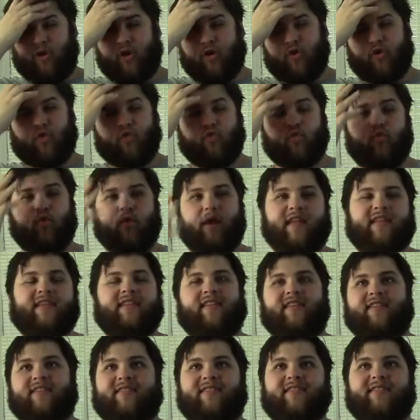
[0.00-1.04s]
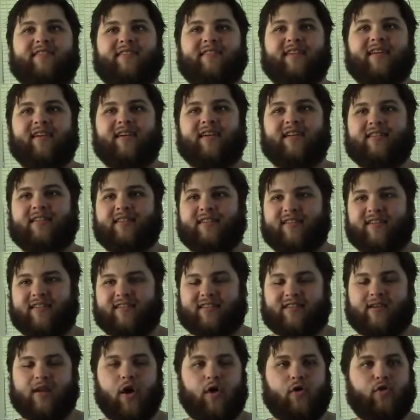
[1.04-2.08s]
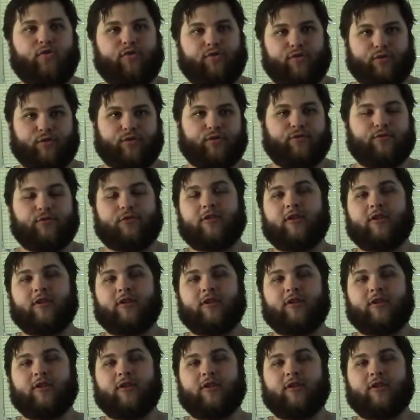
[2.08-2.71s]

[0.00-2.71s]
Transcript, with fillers: horrendous to just go through.